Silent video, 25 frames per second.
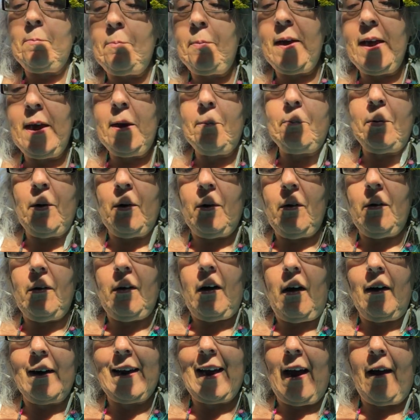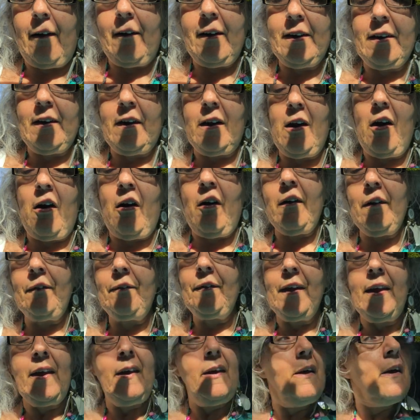people are carried along
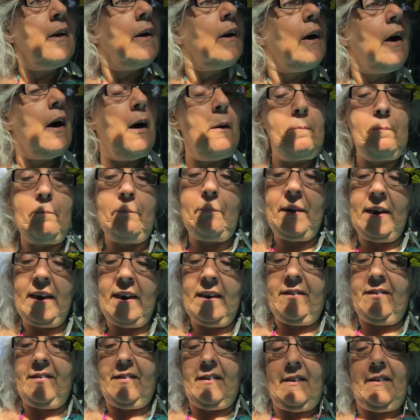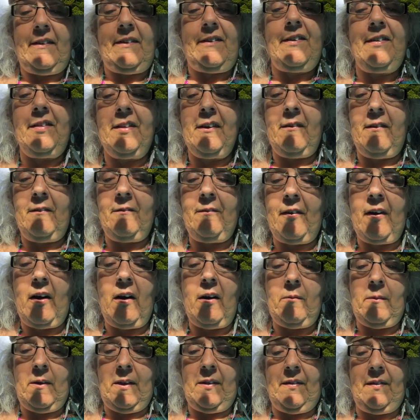obedient to their
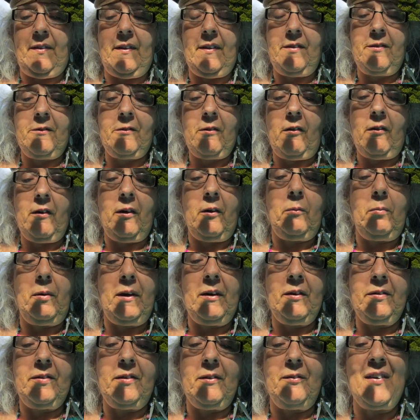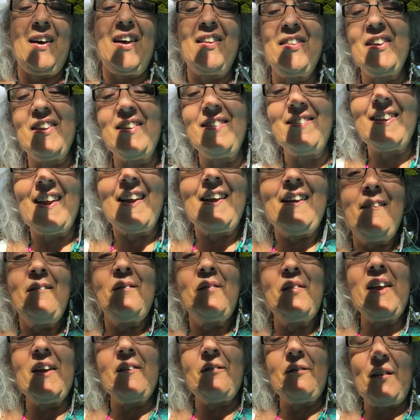environment, the stronger wills of others,
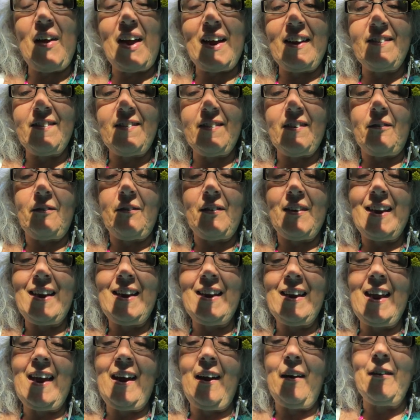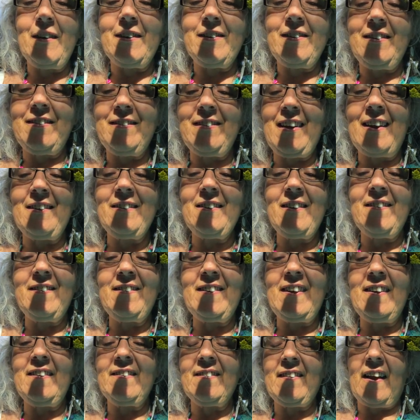the effects of inherited
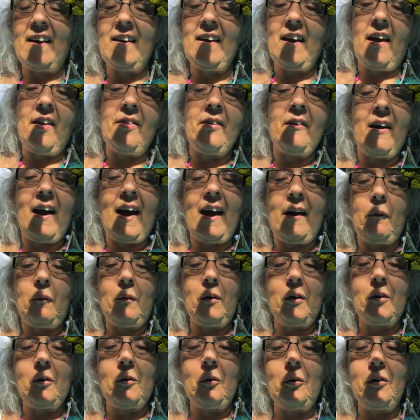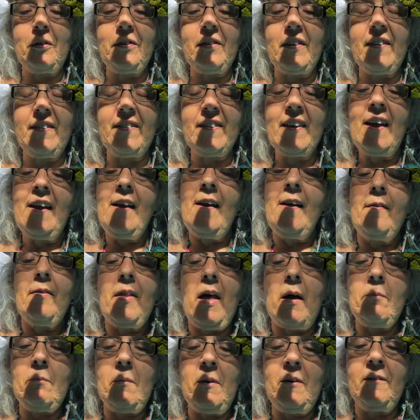tendencies and other outward causes
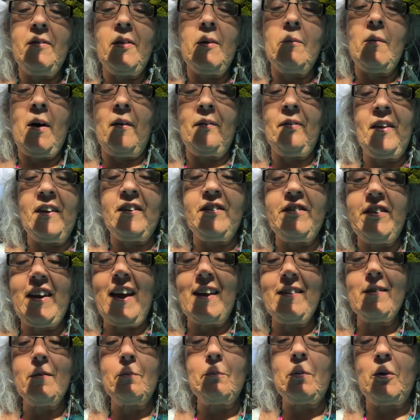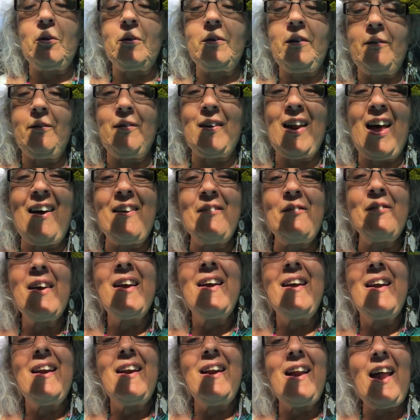that move them on the chessboard of life
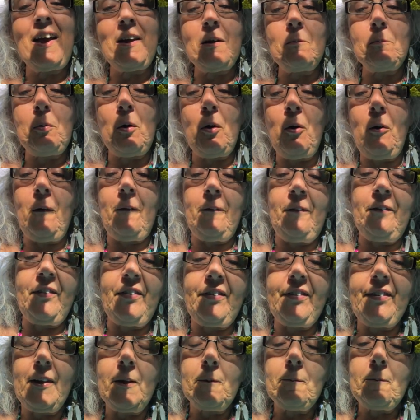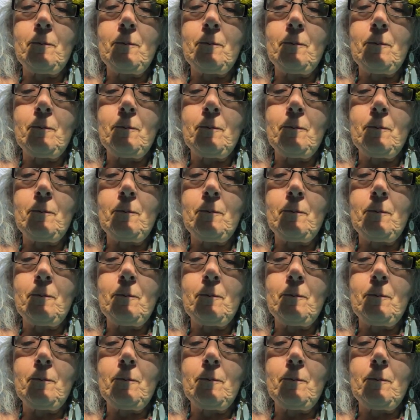like pawns.